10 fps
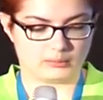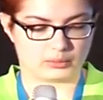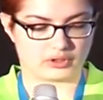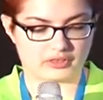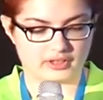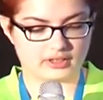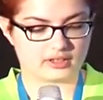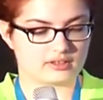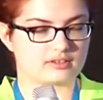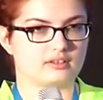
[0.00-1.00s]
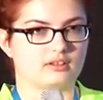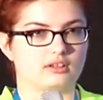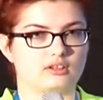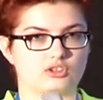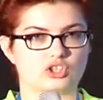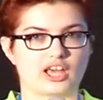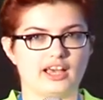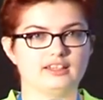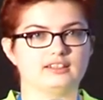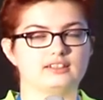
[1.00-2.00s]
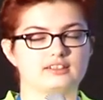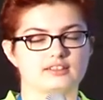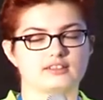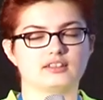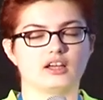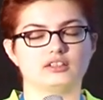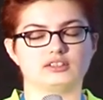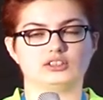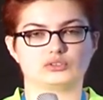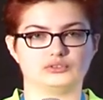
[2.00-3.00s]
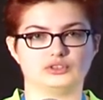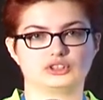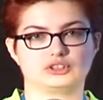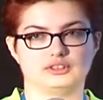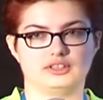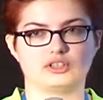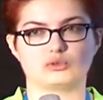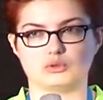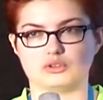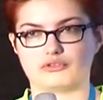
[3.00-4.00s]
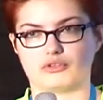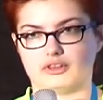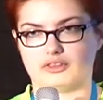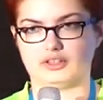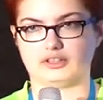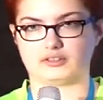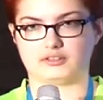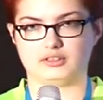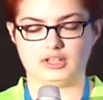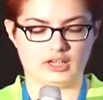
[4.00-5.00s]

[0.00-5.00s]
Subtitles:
But the thing is, shyness is not introversion. They are two different things.